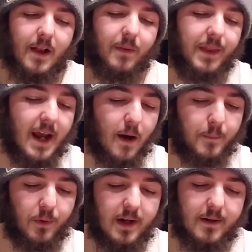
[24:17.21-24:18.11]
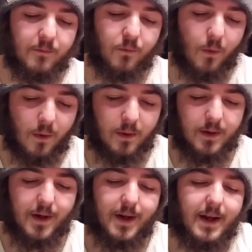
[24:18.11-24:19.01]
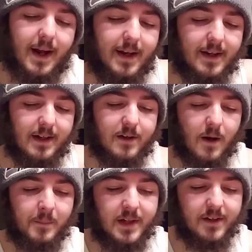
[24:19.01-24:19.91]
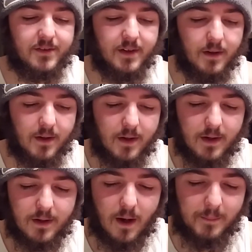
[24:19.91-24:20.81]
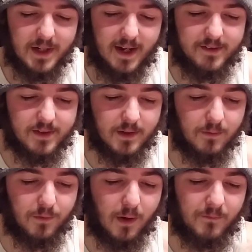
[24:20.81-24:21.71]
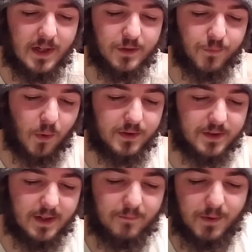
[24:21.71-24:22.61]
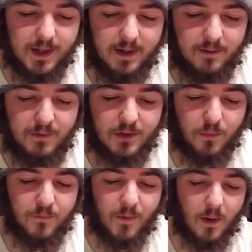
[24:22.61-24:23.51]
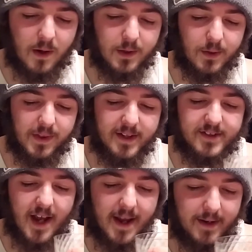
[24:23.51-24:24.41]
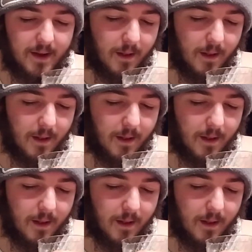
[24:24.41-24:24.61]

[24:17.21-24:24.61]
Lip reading: The outbreak of war and any combination of events fortunate for the individual fall under this head.